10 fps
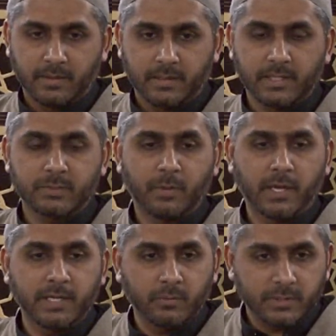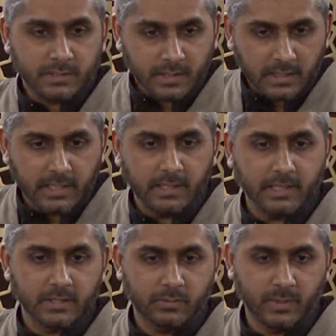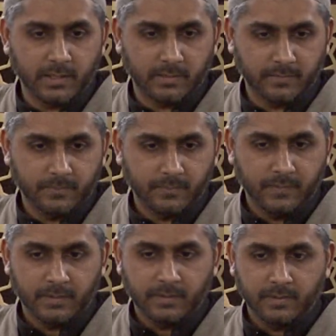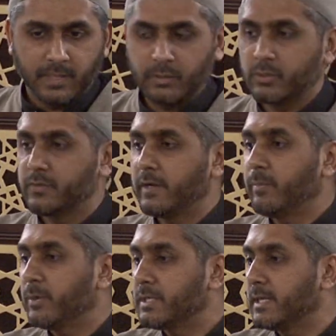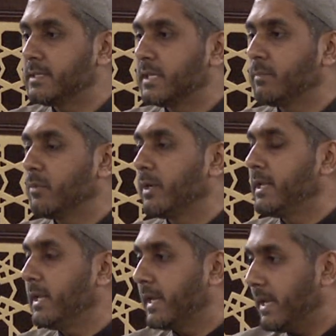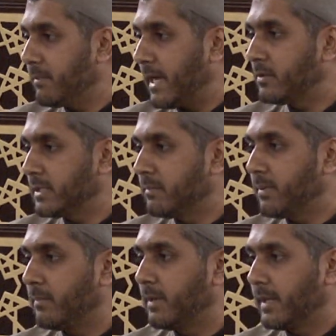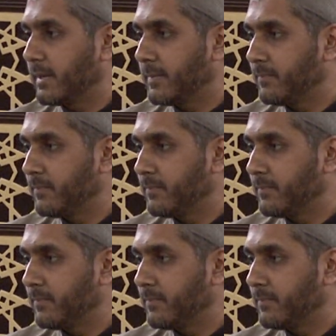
His body was clean as well. It was very presentable when he came out in public.